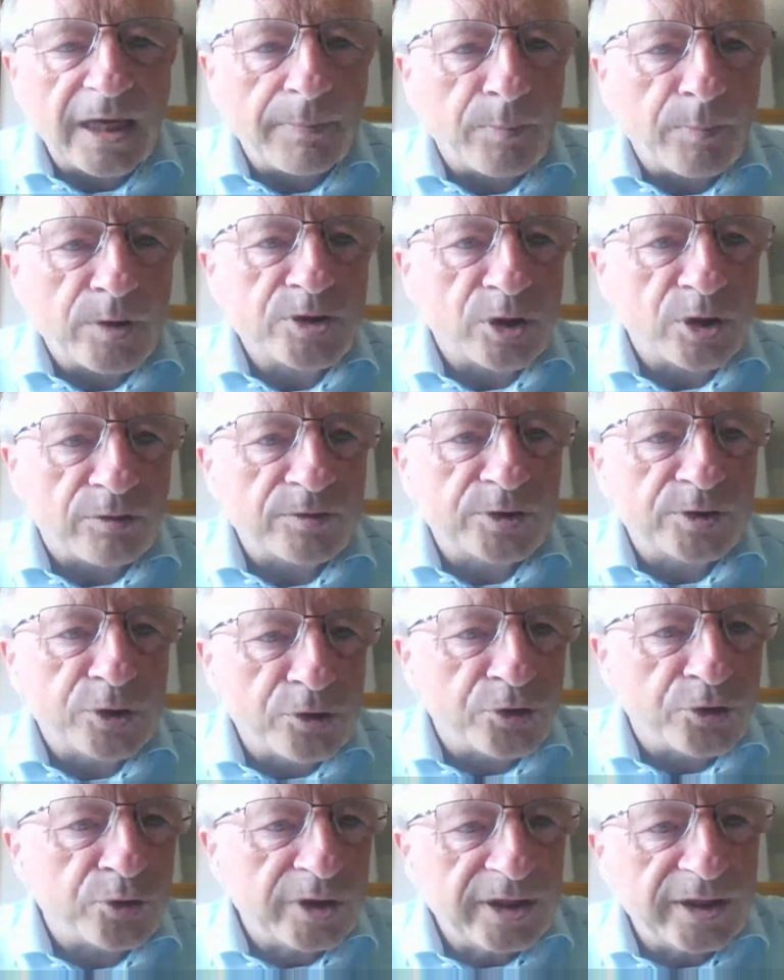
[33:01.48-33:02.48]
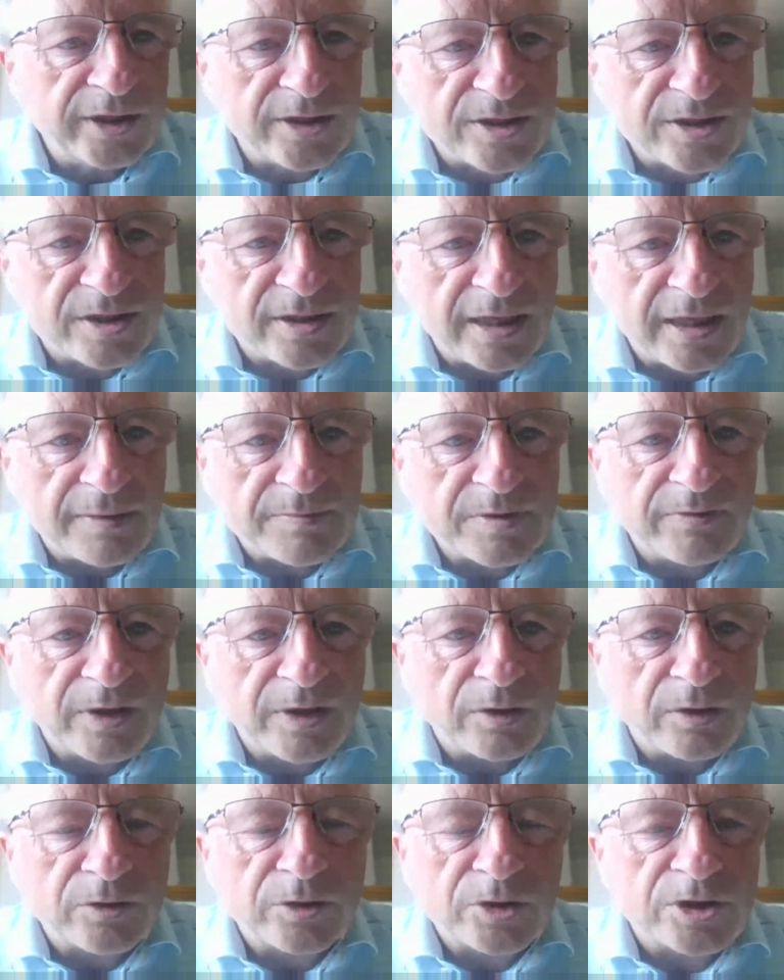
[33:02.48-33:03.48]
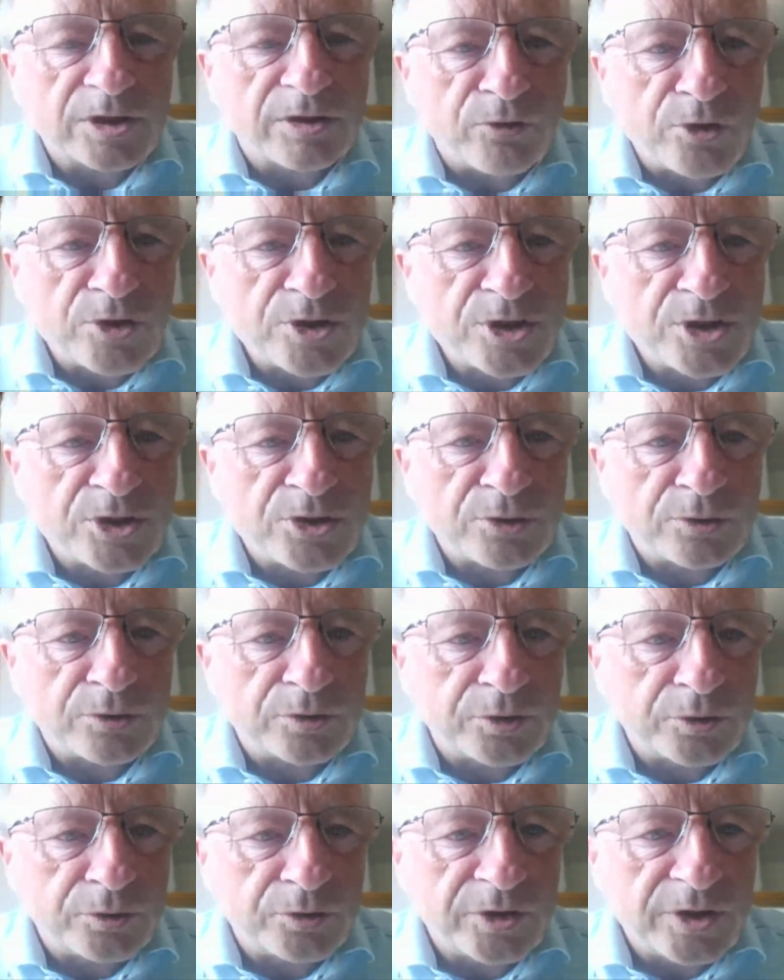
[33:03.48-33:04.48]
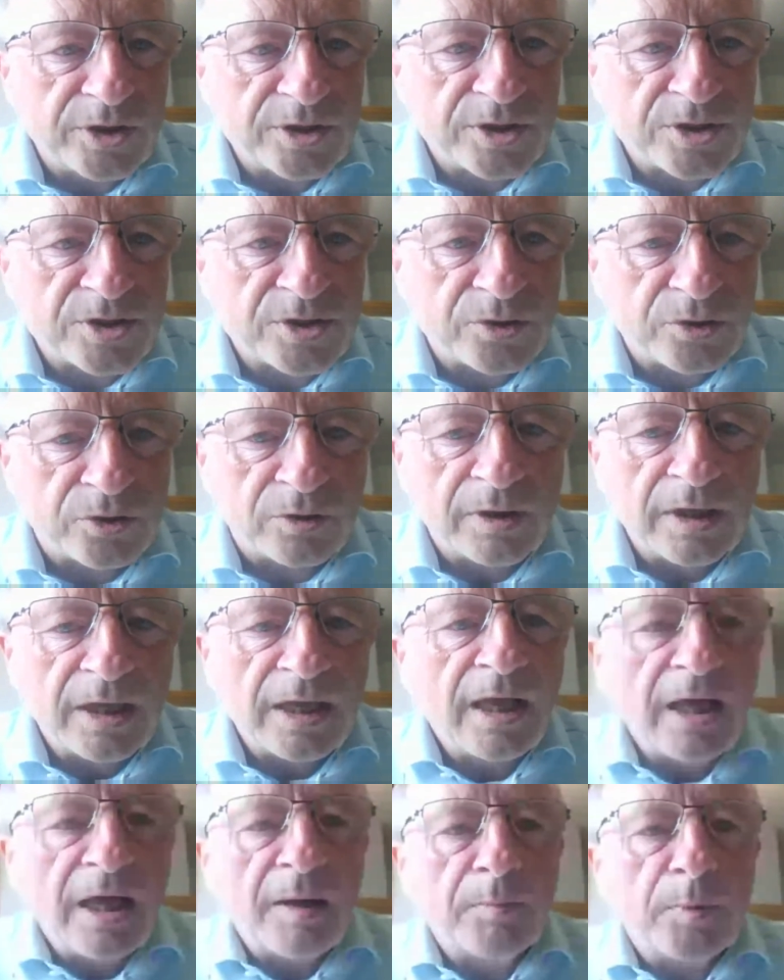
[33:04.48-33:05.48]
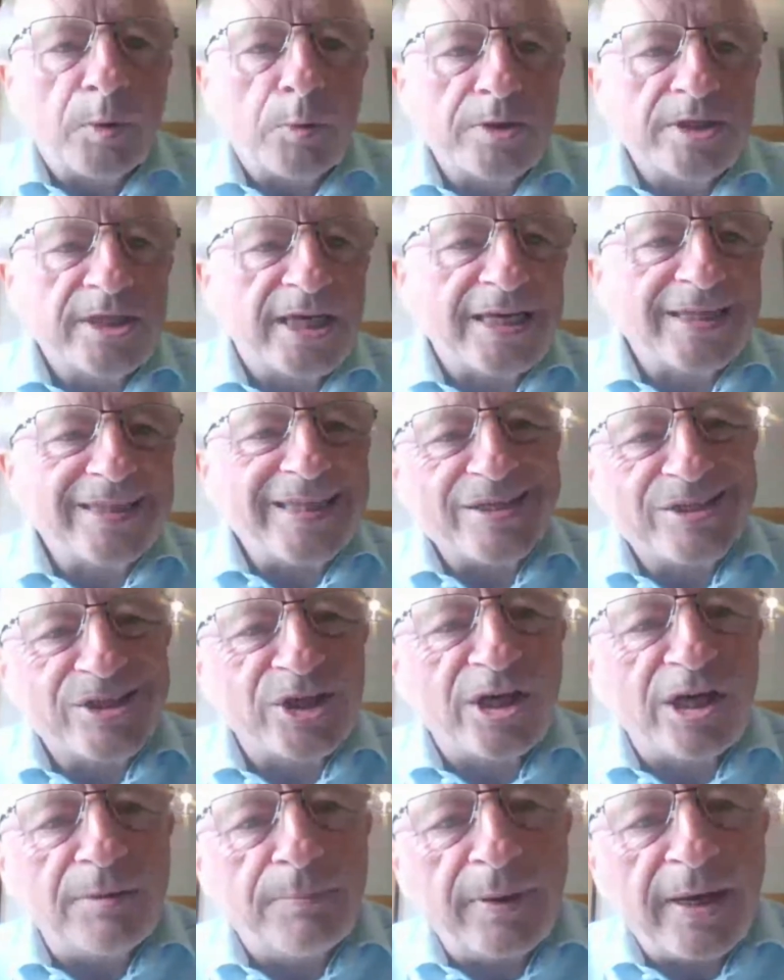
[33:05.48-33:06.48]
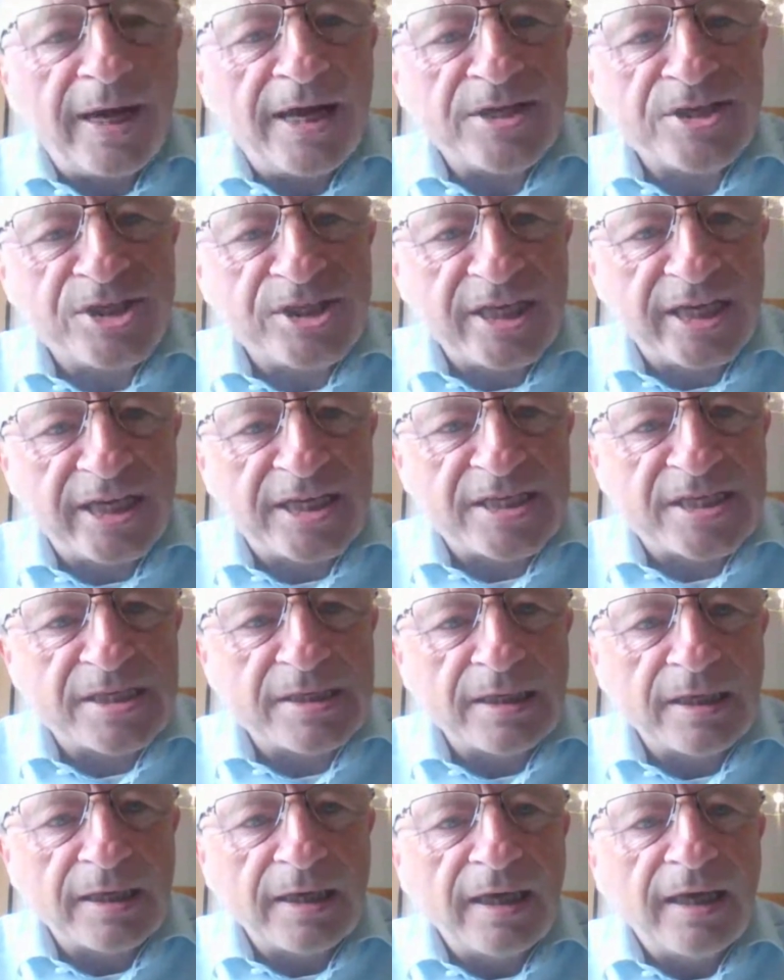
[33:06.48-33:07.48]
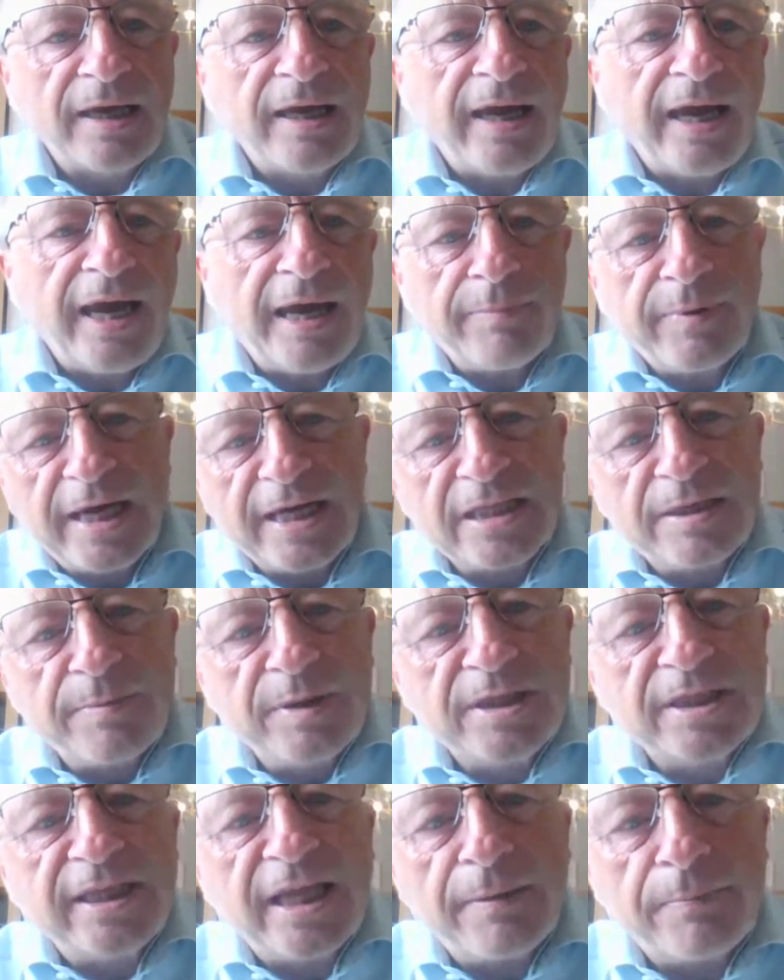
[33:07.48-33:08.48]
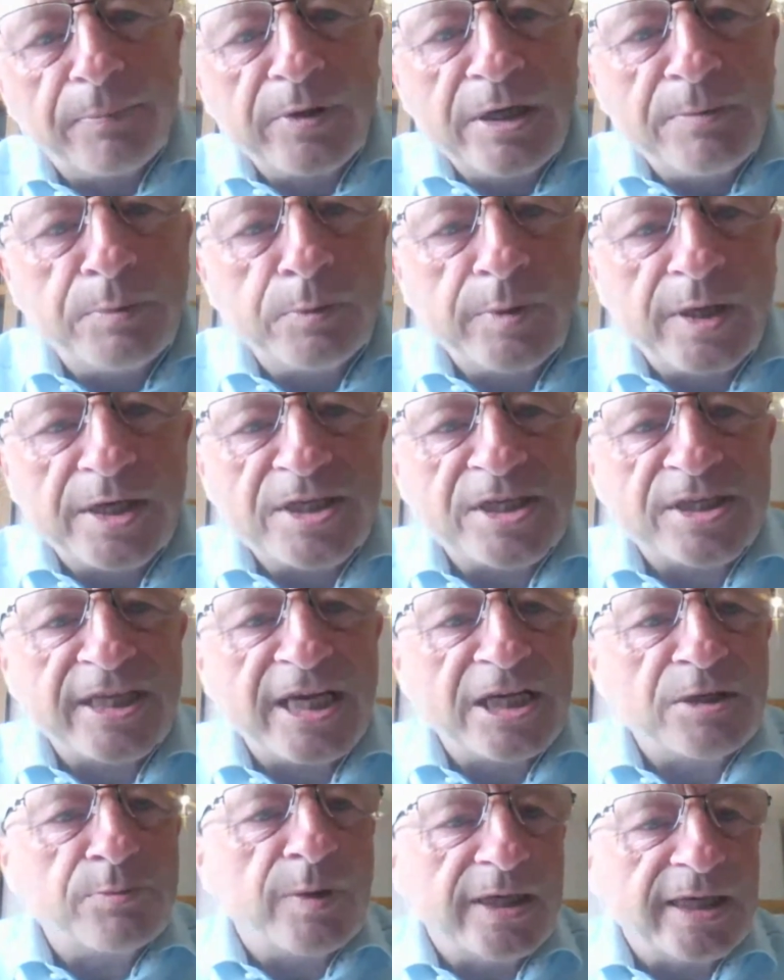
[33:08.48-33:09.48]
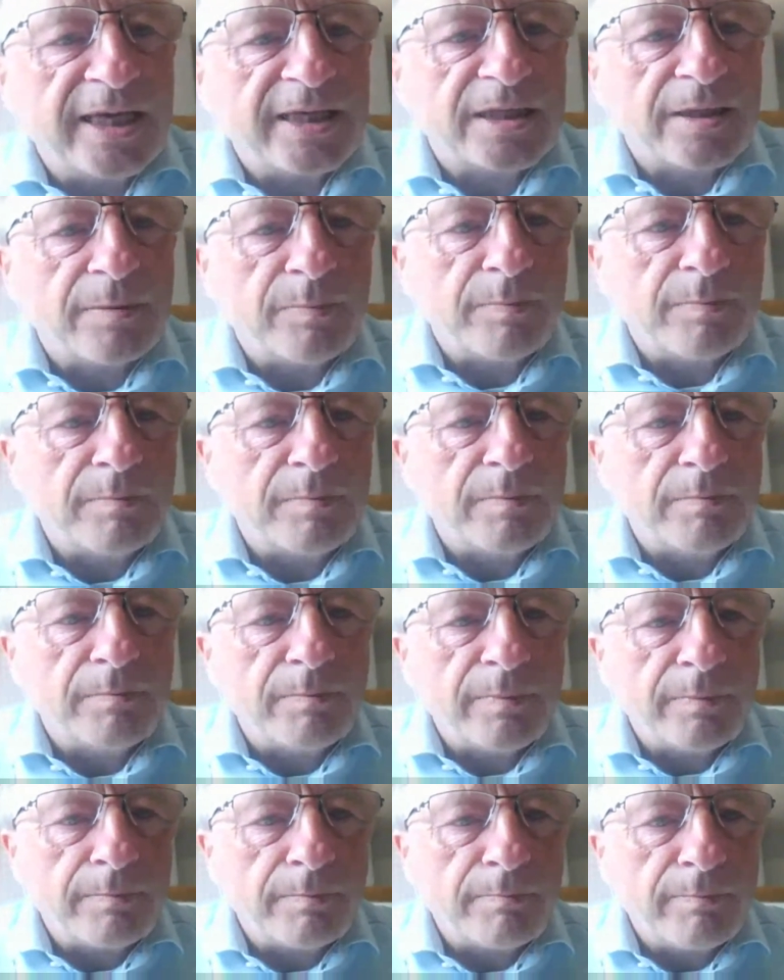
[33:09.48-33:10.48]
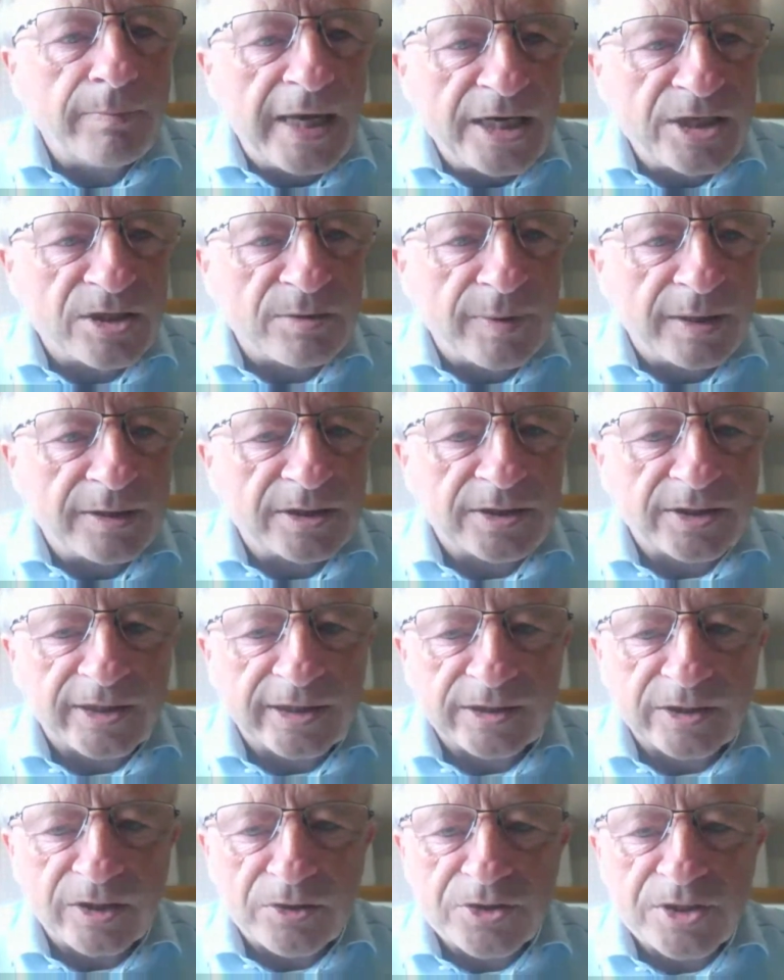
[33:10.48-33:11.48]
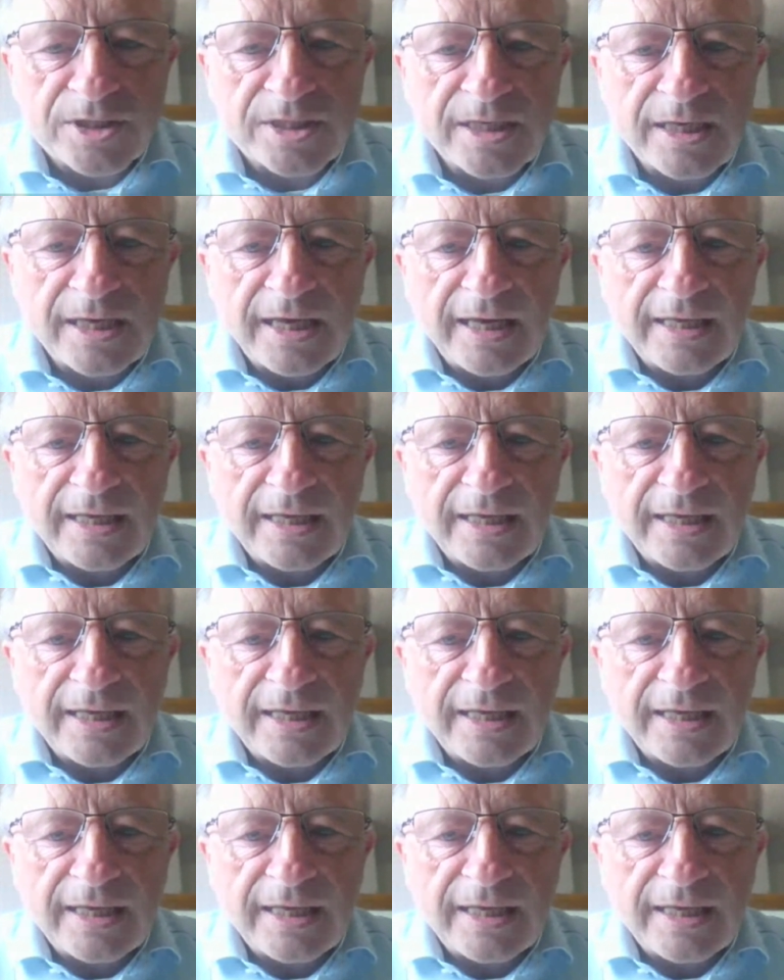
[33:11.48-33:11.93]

not much over 2 or 3 years in terms of, just the first 2 or 3 years of school. But once you get that child past 6 and get them into that pre-progressive stage, when you get the major mental diagnosis,